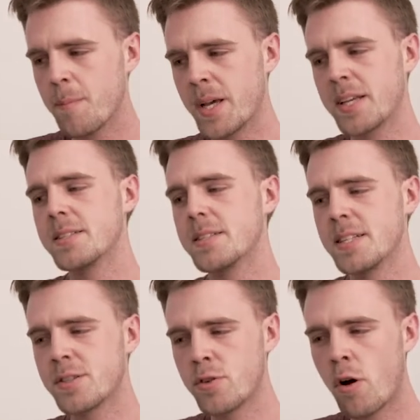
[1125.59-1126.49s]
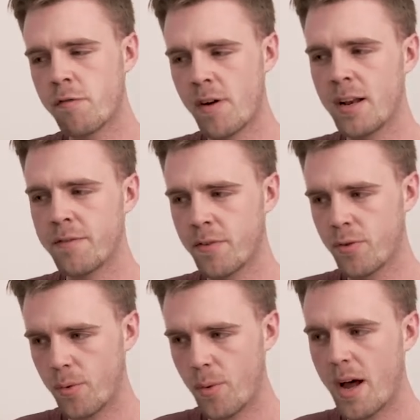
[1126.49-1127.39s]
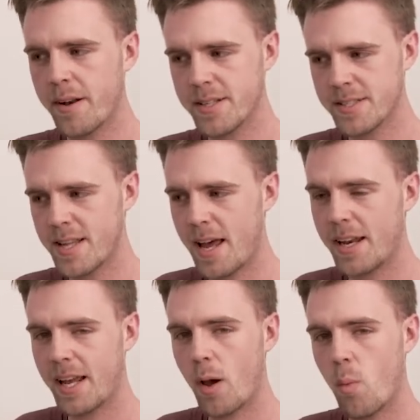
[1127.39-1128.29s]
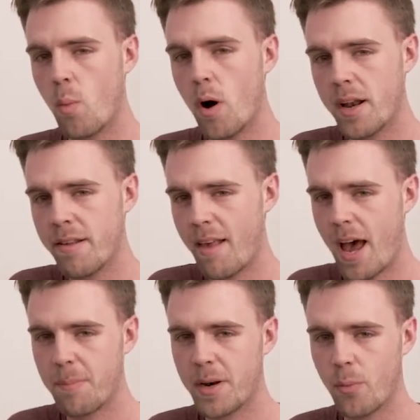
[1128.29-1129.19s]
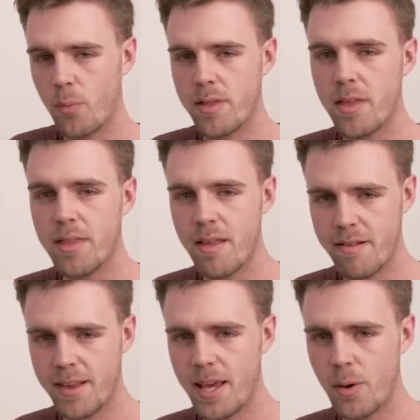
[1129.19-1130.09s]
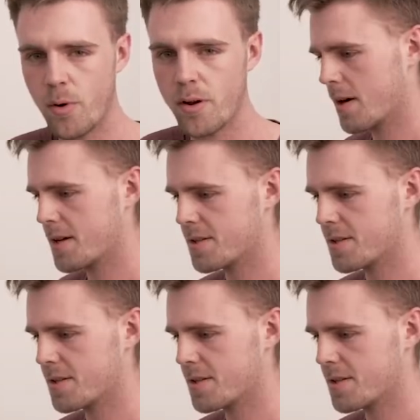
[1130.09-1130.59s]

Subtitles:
because it's not relevant to understanding what is happening with this keyword.